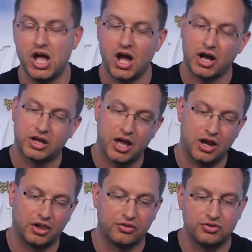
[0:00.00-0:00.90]
Hey, I
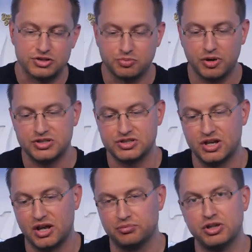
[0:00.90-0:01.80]
can't let this place
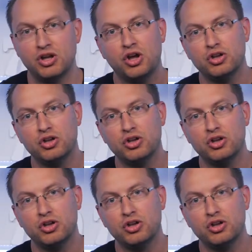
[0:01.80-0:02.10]
sit empty.